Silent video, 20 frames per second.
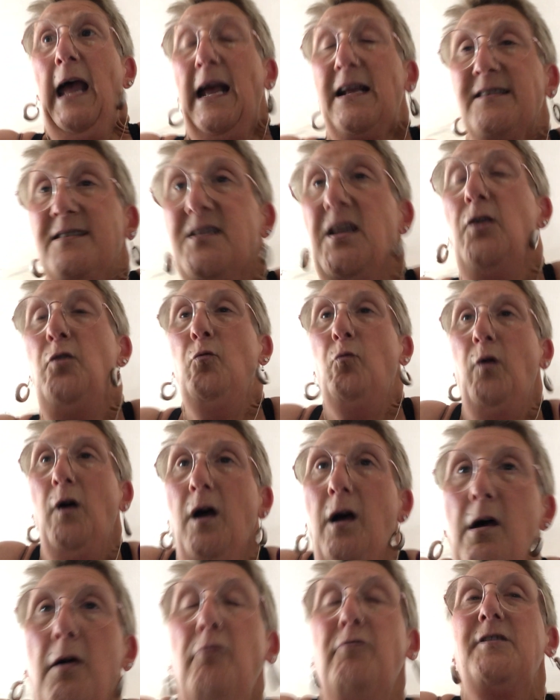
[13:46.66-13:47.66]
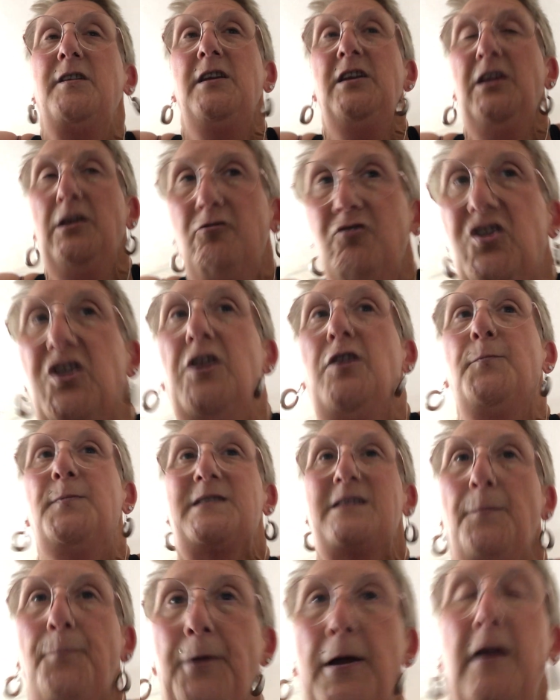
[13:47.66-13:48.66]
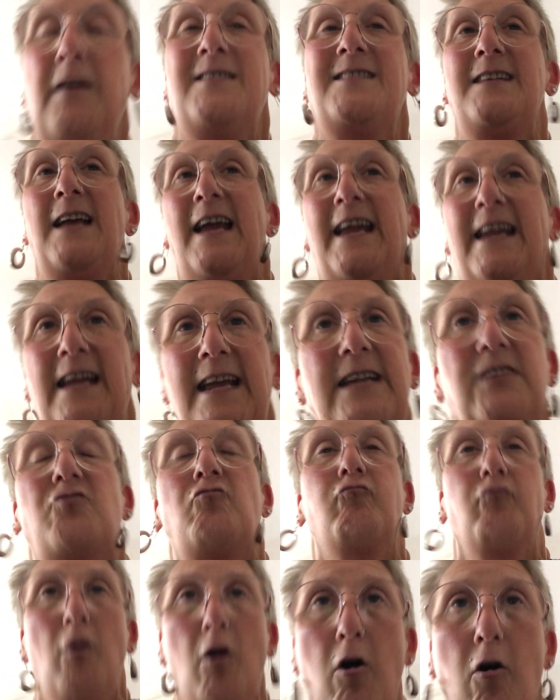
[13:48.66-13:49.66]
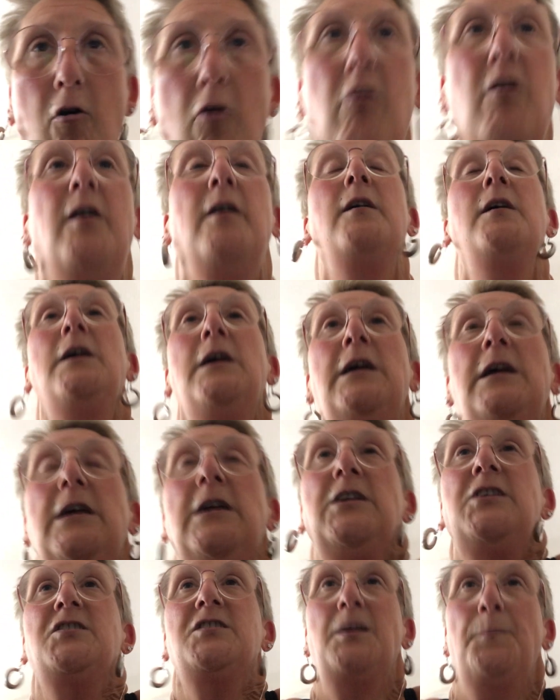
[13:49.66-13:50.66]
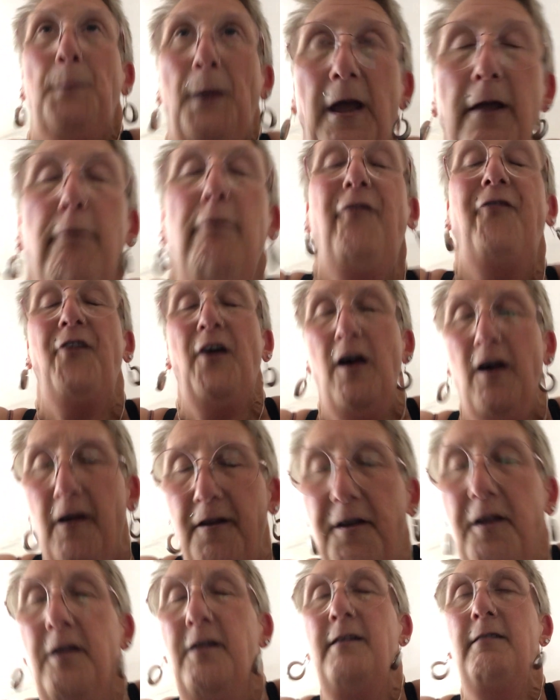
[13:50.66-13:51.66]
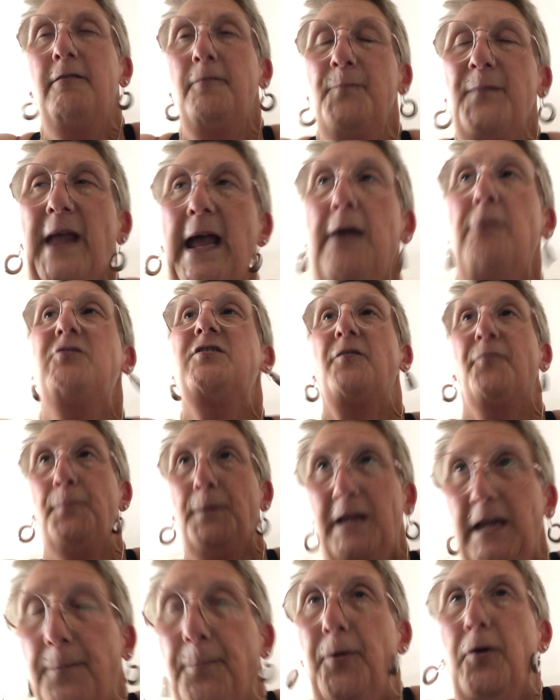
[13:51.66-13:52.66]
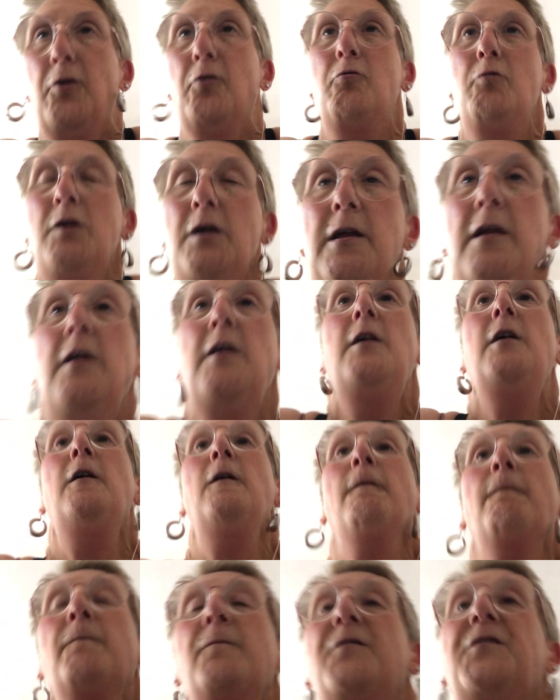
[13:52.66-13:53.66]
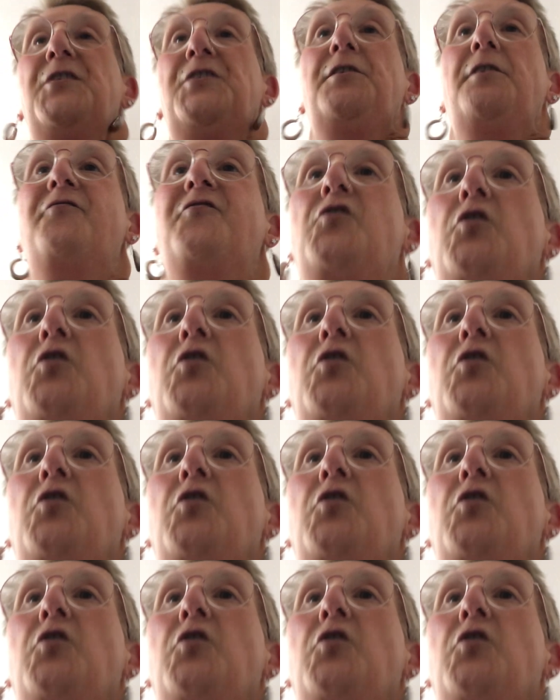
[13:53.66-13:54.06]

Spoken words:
So while YouTubers say it's wrong to poke fun out of people that have